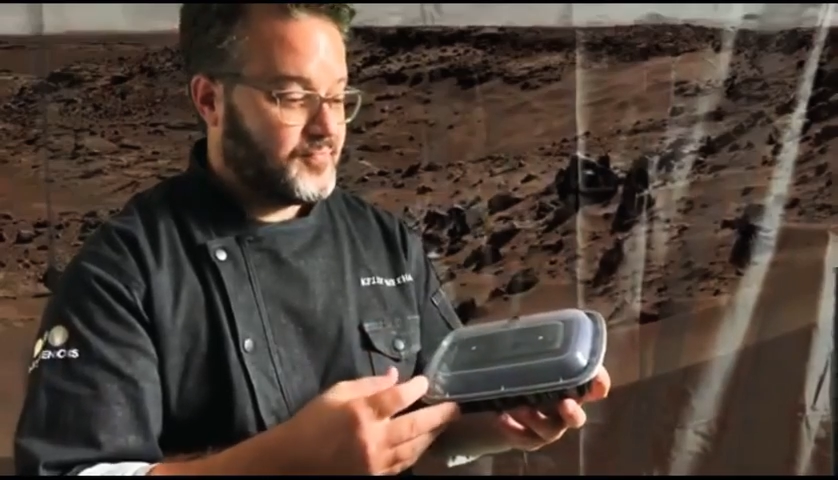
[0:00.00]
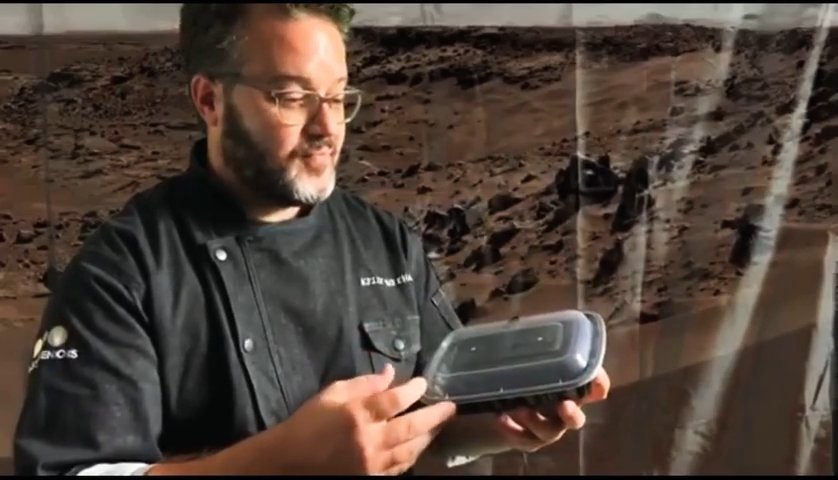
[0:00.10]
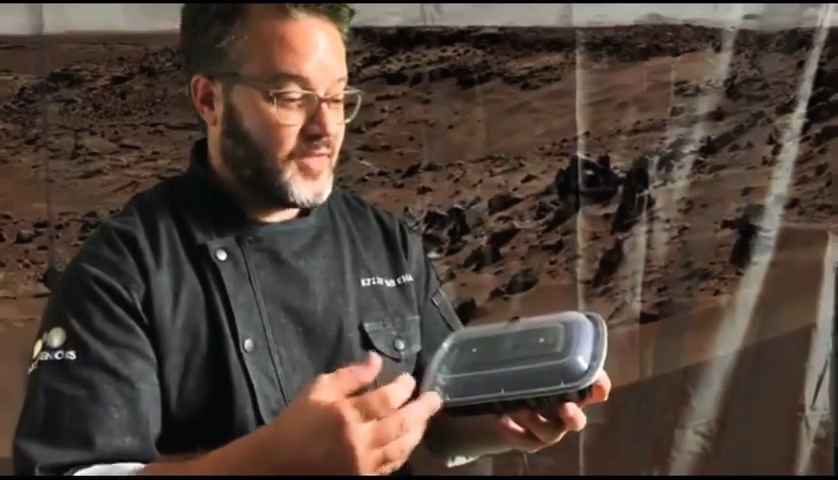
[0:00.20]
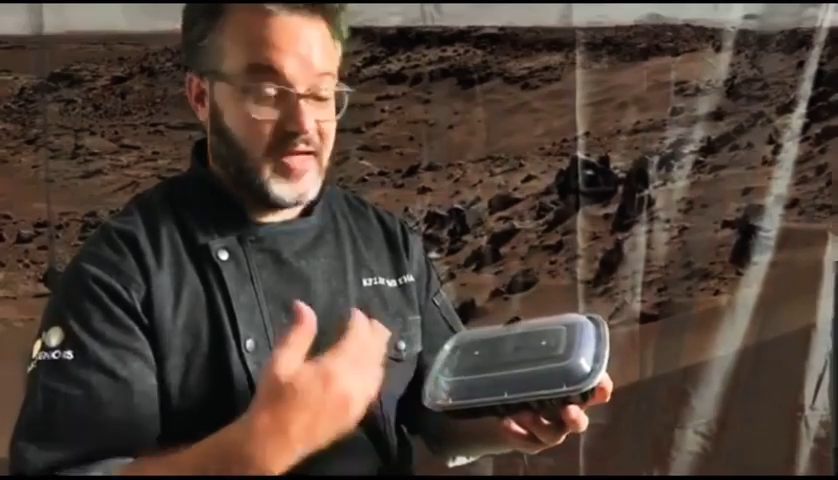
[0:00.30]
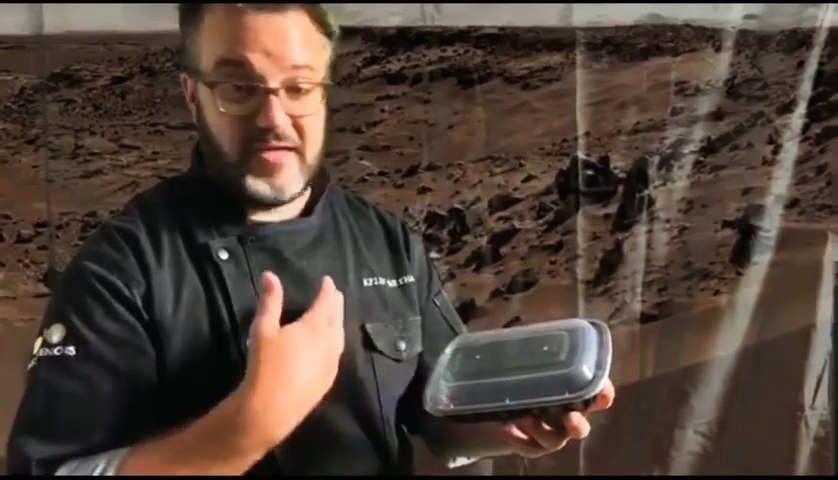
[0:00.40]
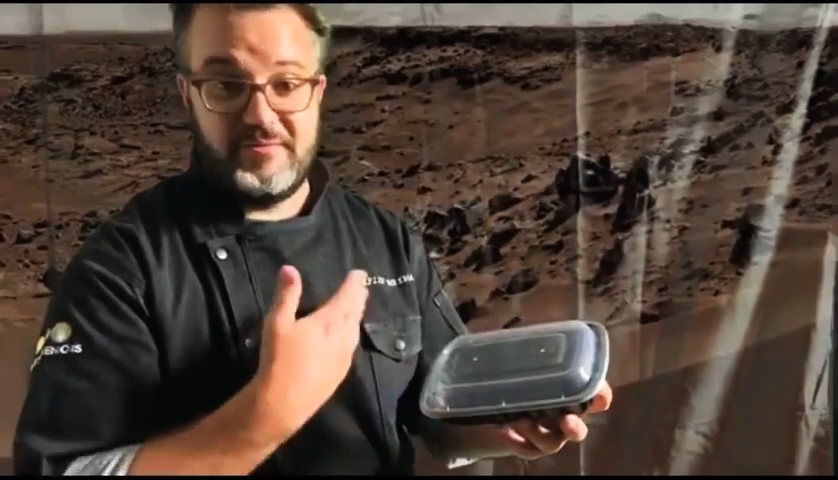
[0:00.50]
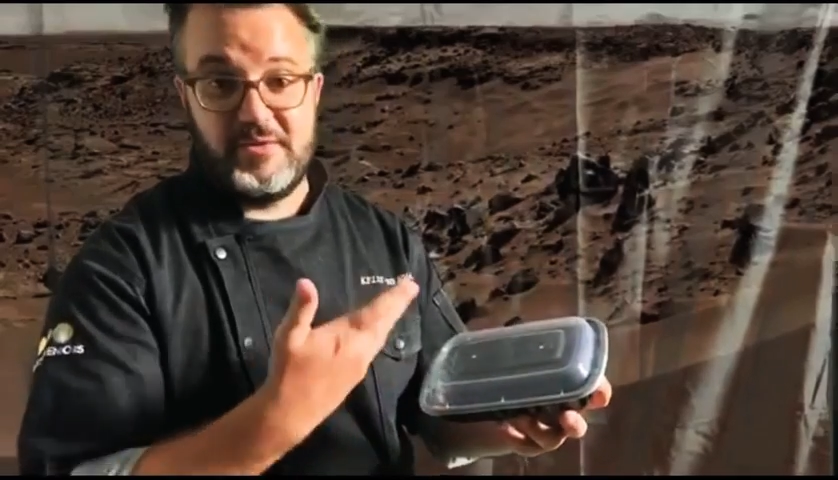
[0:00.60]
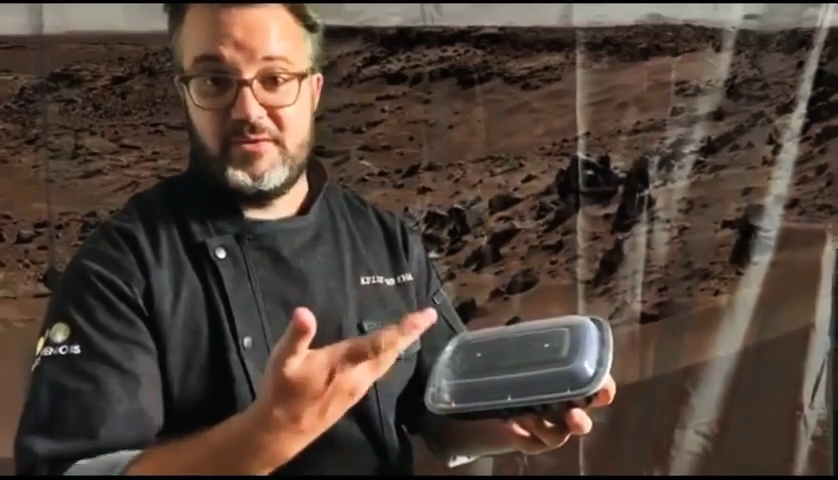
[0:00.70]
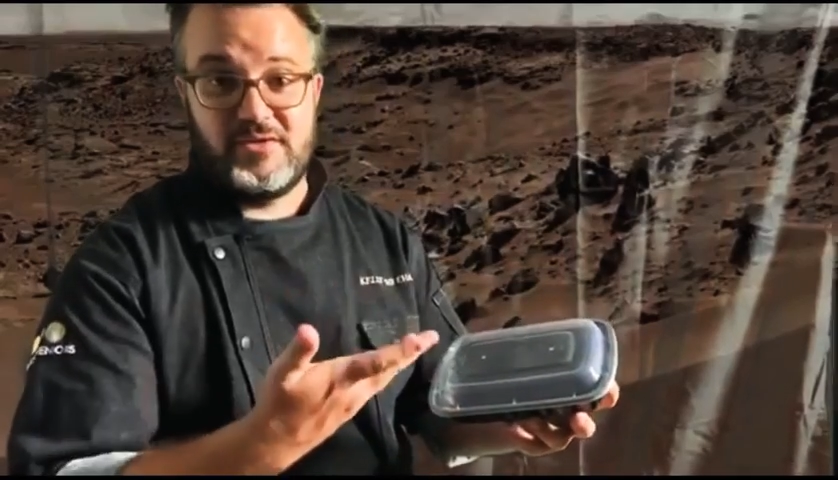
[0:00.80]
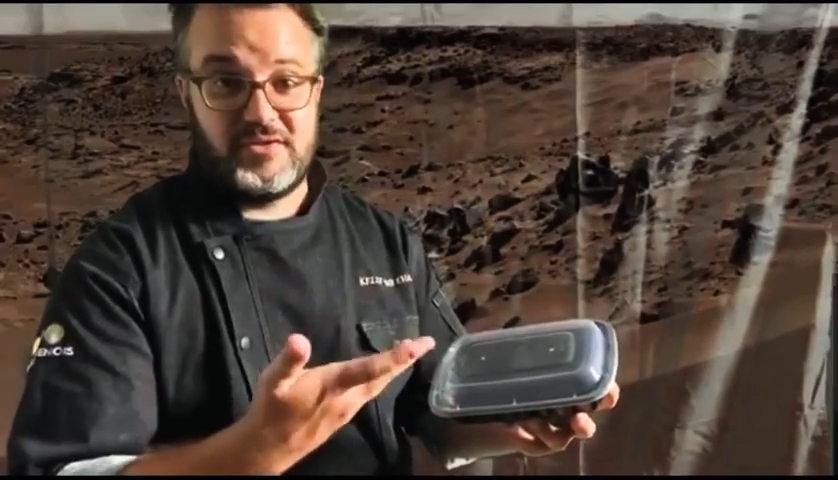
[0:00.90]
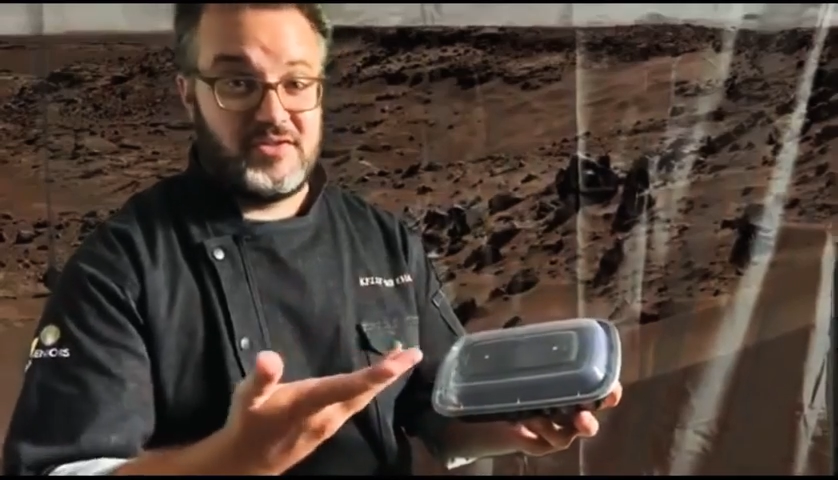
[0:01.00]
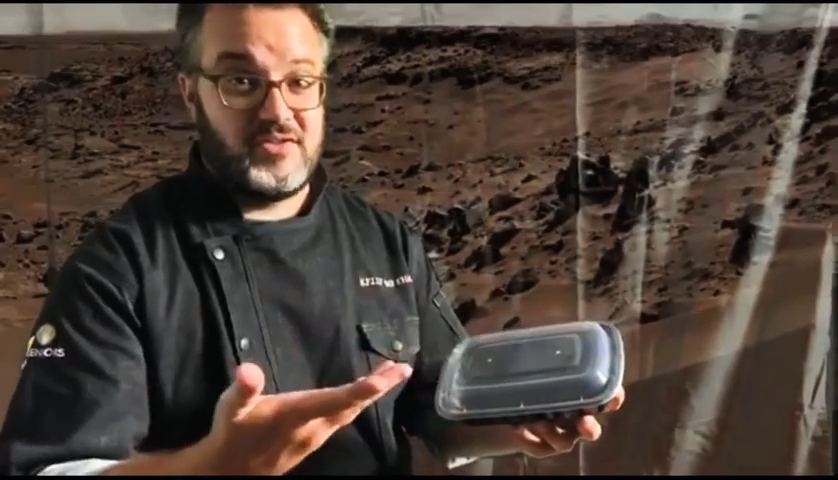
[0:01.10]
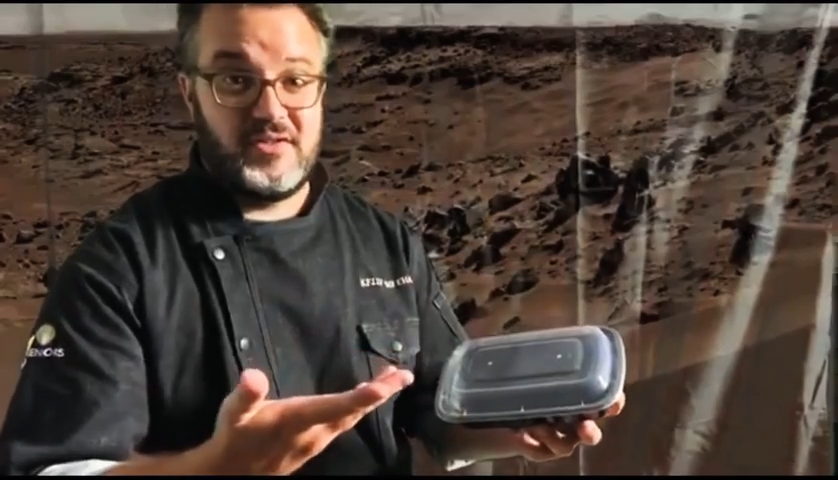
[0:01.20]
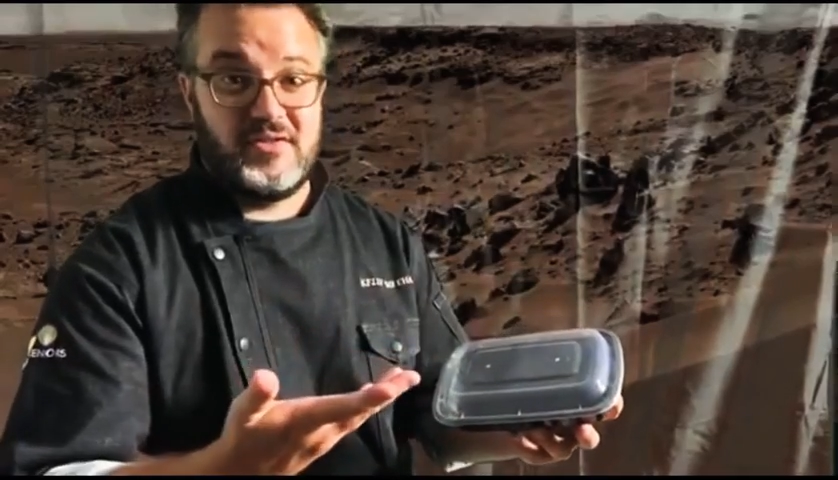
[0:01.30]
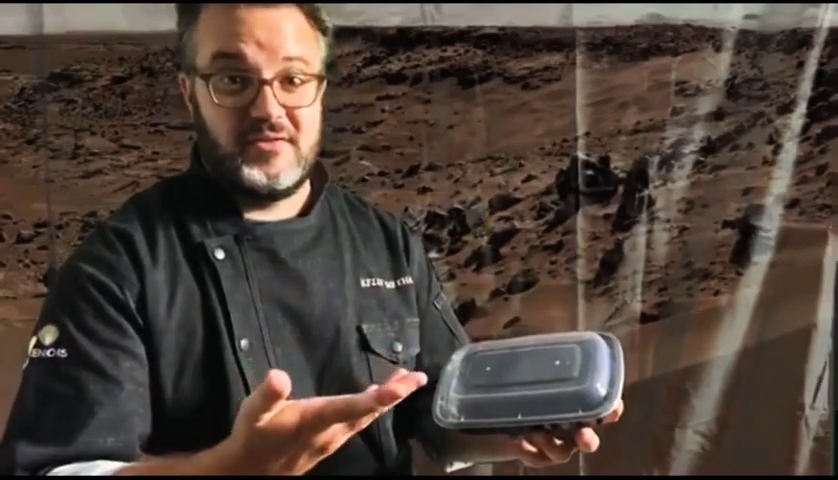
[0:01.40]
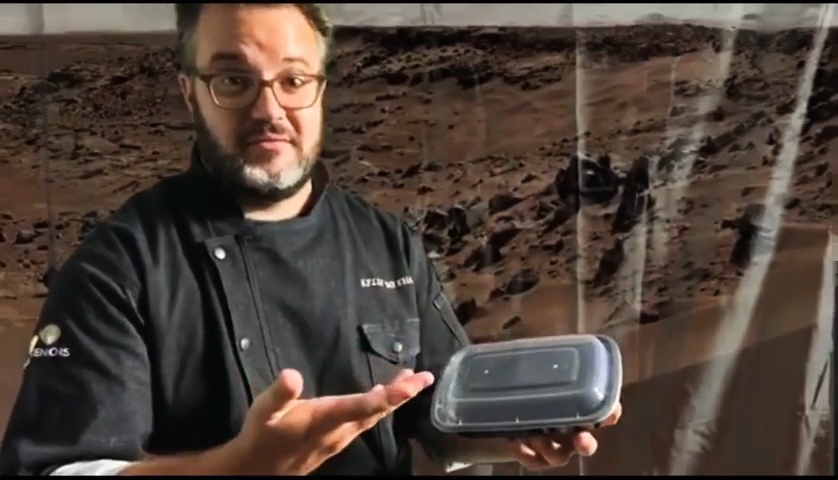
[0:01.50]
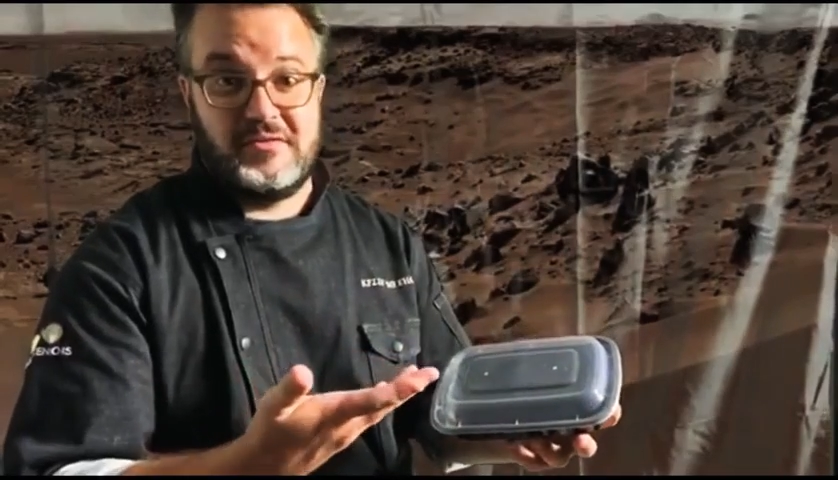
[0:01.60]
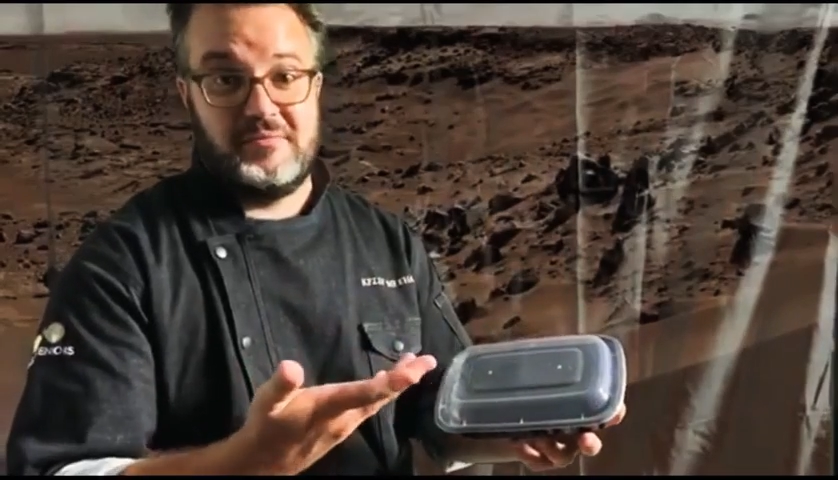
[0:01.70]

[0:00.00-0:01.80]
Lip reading: I've been using this container